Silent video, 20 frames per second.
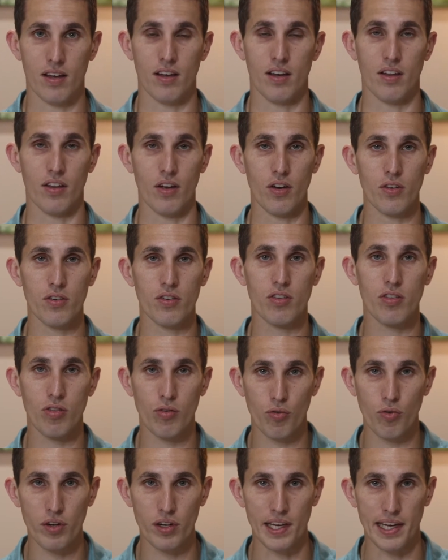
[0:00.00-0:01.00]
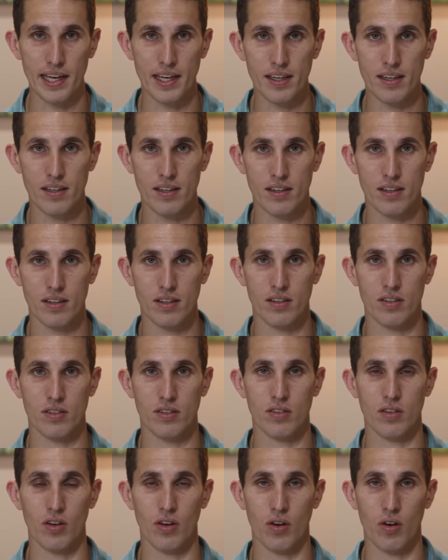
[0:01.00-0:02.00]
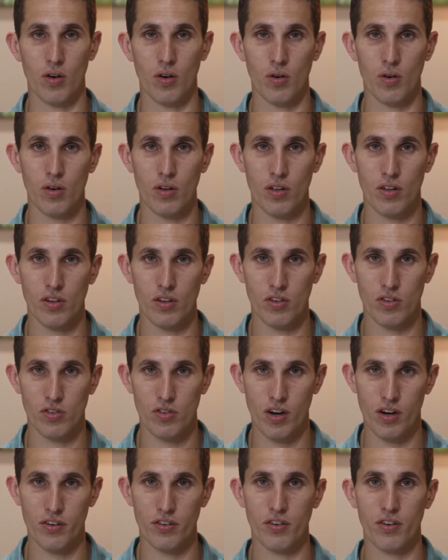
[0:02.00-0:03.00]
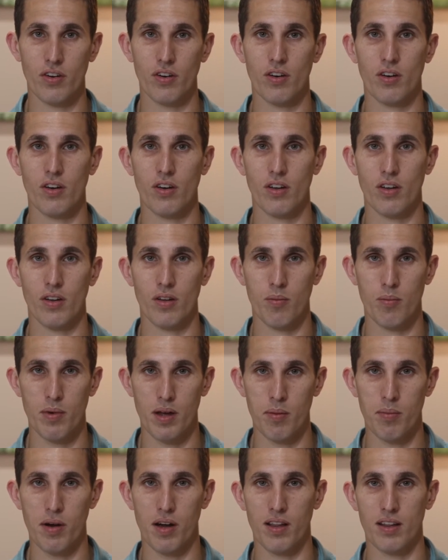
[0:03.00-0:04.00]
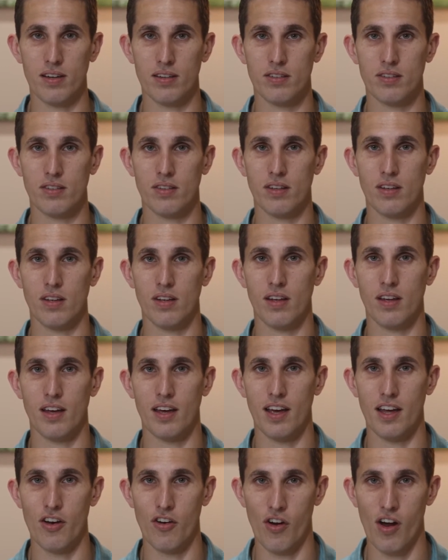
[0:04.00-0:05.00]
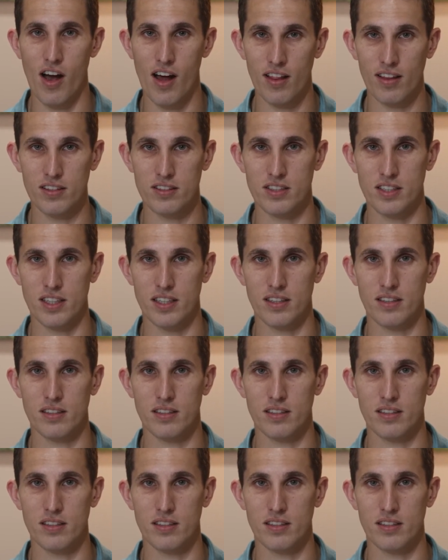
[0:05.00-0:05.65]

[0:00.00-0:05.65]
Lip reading: Now those three, so structure, metabolics, and neurology,